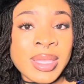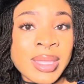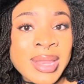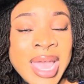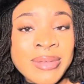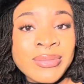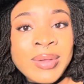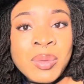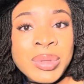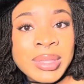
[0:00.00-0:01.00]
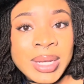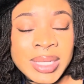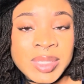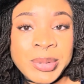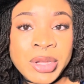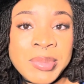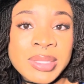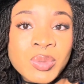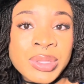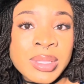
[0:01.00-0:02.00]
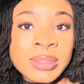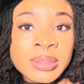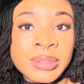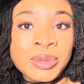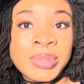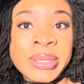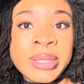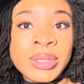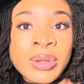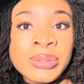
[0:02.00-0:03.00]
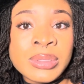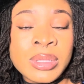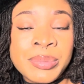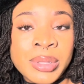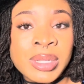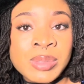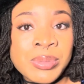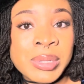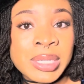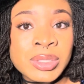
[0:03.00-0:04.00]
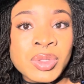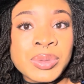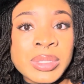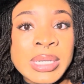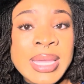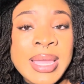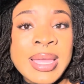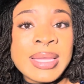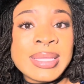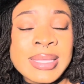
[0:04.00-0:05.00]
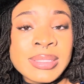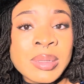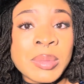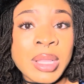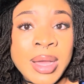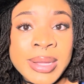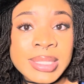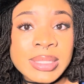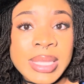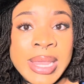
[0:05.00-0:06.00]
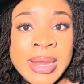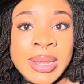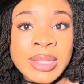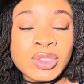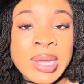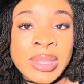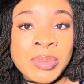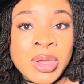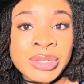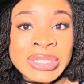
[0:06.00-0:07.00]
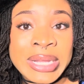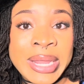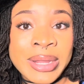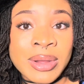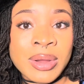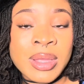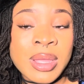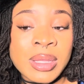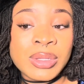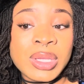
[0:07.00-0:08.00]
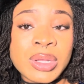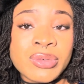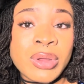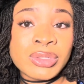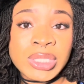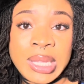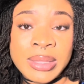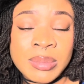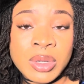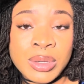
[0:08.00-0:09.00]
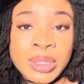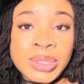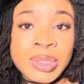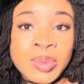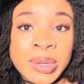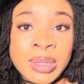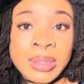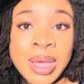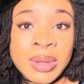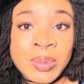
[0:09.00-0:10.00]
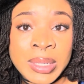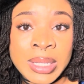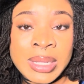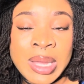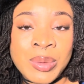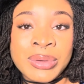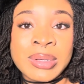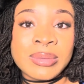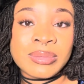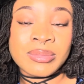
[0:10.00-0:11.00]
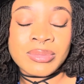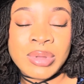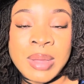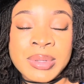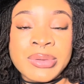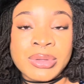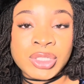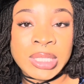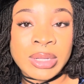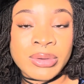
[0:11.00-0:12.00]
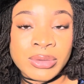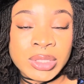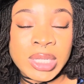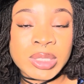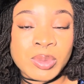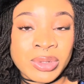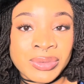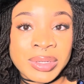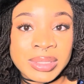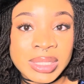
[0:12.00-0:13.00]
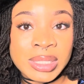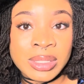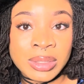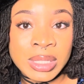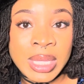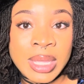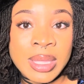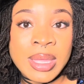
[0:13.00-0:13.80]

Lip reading: and have fun with it. Experiment with it a little bit. Go to the beauty supply store, get some locks and try them on your hair. You could crochet them on. You could wear a lock wig. I wouldn't probably crochet. Crochet is more realistic looking,